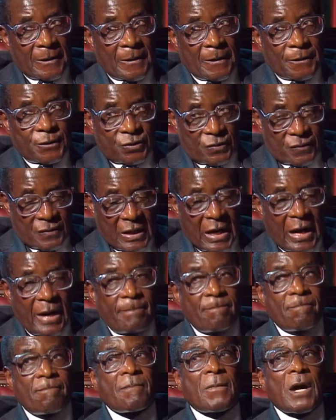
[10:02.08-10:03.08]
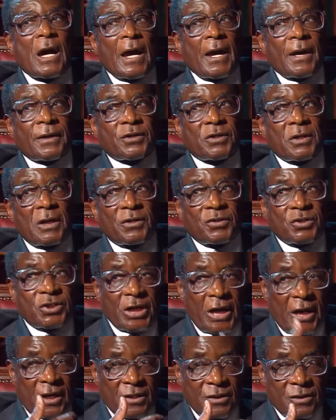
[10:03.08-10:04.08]
should come, and
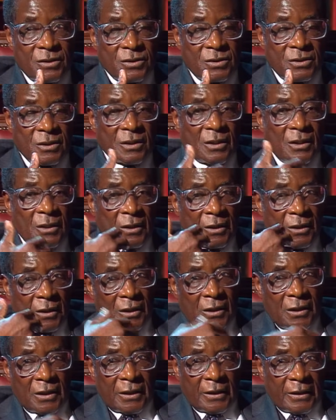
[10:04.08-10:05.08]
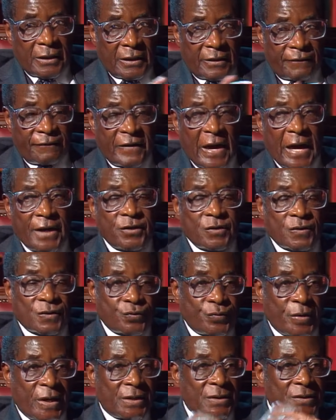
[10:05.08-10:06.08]
change in various
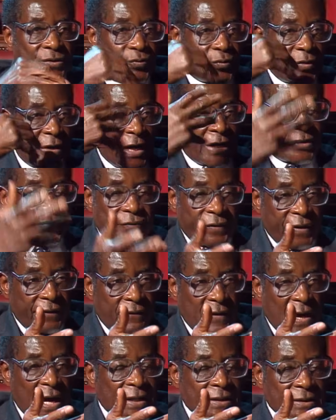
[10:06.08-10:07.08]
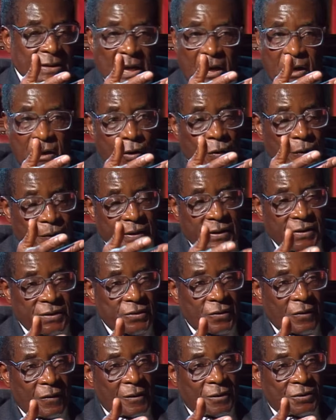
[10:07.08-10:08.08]
ways. We had to revise our own
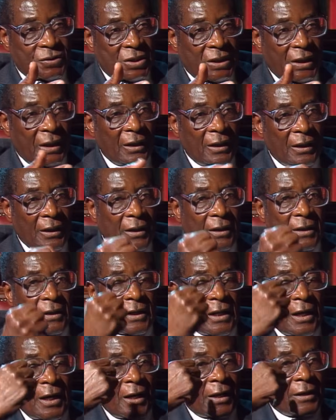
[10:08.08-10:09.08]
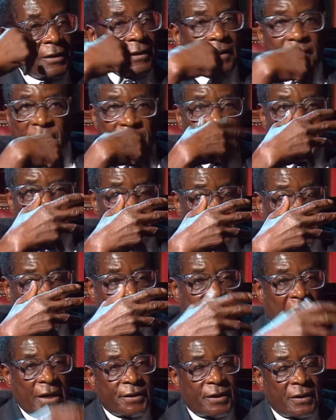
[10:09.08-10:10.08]
ideology And that was
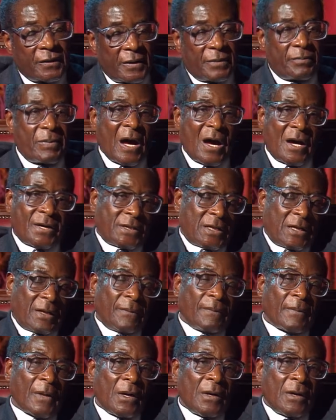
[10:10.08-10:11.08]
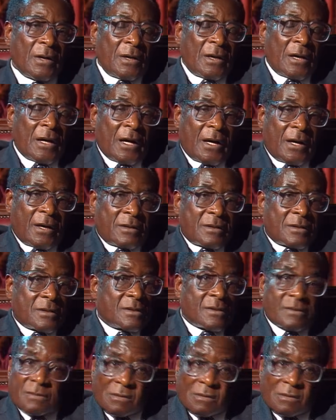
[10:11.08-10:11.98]
done in the party. And